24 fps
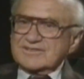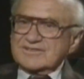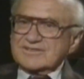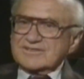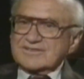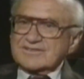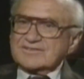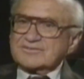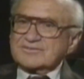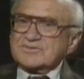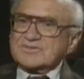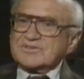
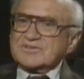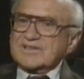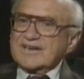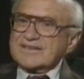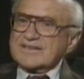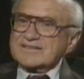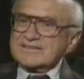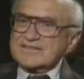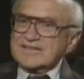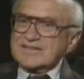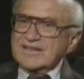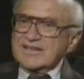for
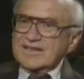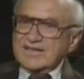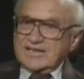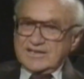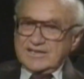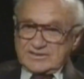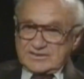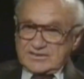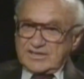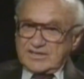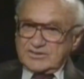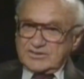taxi
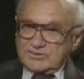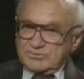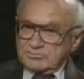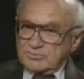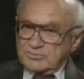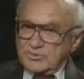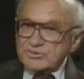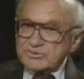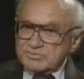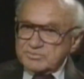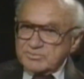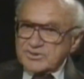cab, and
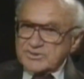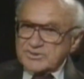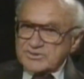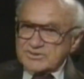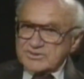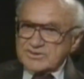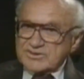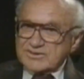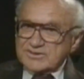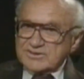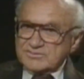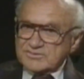most big
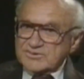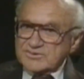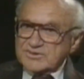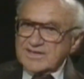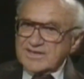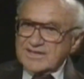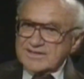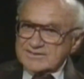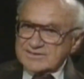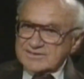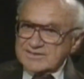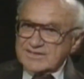cities, for
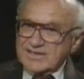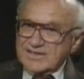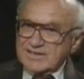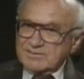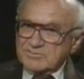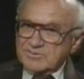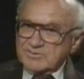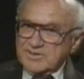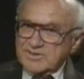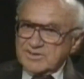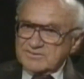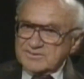taxi cab
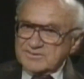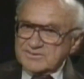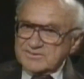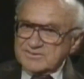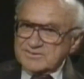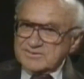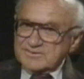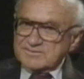drivers.